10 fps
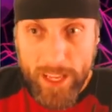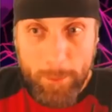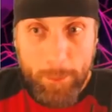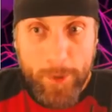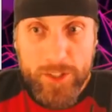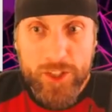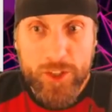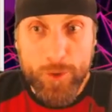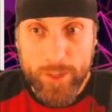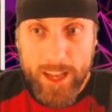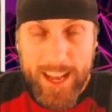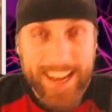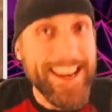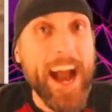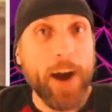in pursuit.
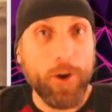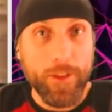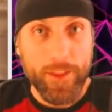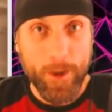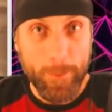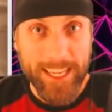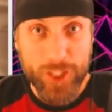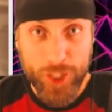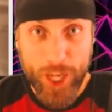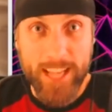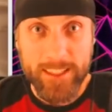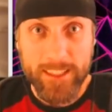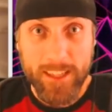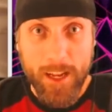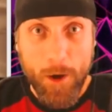Now, they're being chased.